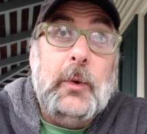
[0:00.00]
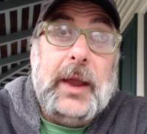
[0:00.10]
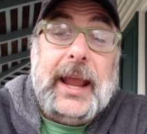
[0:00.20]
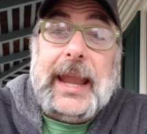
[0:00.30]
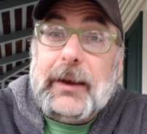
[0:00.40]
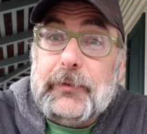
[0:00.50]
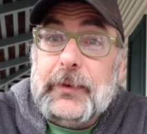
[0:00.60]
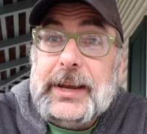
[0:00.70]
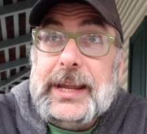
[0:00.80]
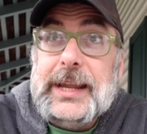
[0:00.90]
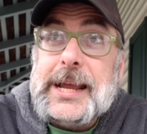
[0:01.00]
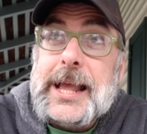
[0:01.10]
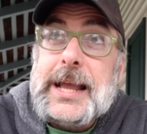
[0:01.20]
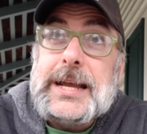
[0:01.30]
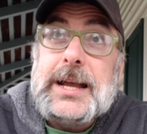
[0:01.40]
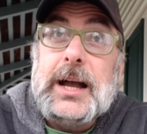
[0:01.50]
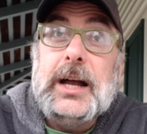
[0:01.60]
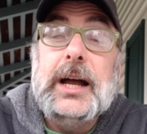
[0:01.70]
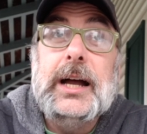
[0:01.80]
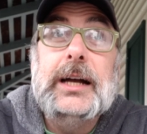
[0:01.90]
and every,
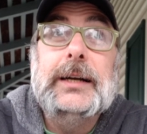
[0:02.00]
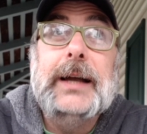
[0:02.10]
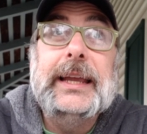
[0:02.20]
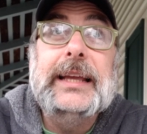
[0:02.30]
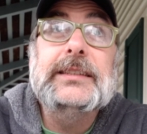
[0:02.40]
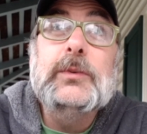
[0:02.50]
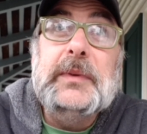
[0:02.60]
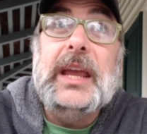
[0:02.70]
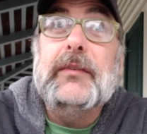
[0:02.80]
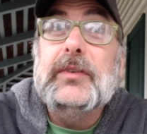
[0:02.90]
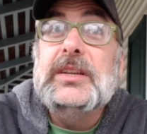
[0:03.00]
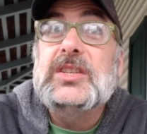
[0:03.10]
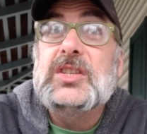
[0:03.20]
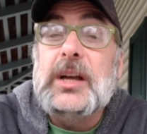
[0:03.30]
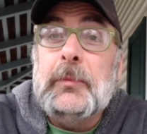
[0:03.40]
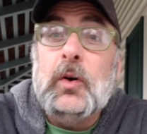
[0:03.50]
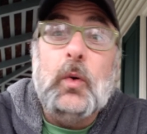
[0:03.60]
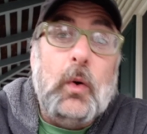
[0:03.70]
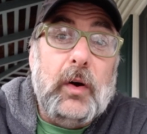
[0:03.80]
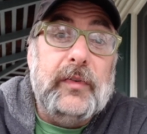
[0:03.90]
I guess it would be every summer
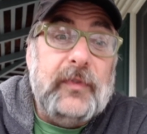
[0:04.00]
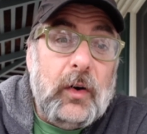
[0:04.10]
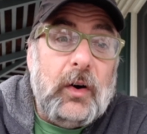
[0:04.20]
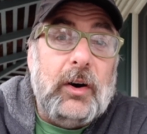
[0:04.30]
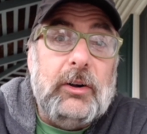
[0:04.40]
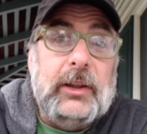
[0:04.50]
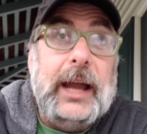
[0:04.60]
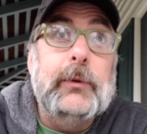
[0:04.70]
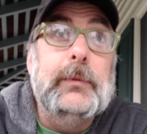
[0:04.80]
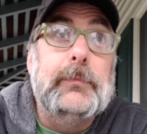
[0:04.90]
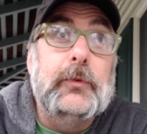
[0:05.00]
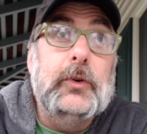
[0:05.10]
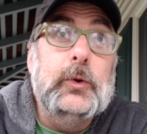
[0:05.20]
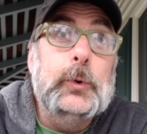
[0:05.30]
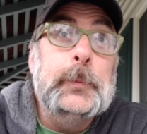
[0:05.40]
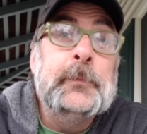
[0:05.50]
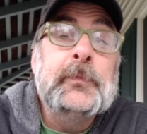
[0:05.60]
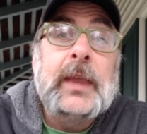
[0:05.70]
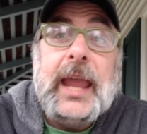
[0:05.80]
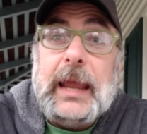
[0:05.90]
or fall, I would brew
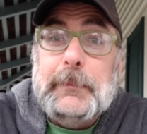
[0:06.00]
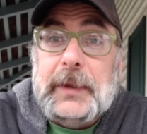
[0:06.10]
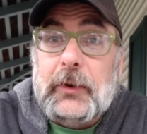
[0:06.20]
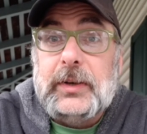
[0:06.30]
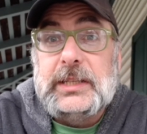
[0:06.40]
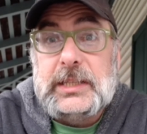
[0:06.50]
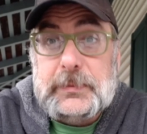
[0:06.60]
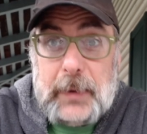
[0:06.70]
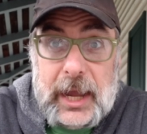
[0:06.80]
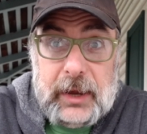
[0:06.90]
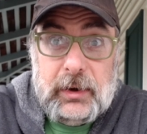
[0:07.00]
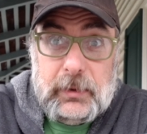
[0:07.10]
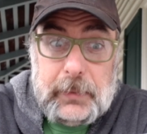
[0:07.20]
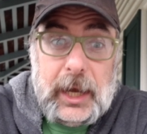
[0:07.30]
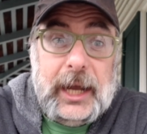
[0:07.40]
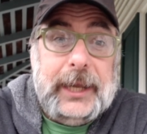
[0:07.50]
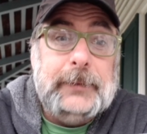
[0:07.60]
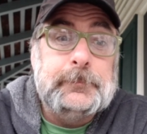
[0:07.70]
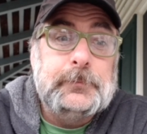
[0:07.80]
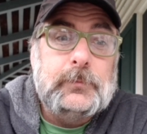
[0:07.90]
a beer inspired by
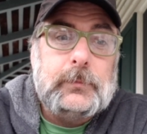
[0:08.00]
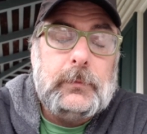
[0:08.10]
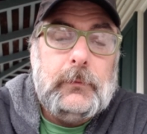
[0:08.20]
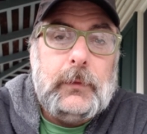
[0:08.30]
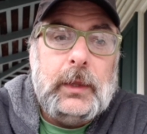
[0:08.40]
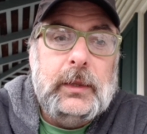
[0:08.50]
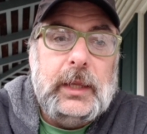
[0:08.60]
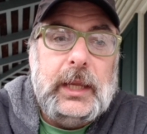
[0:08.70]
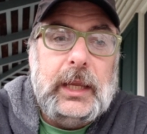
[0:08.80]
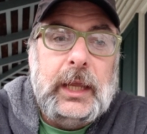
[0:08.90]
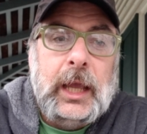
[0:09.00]
the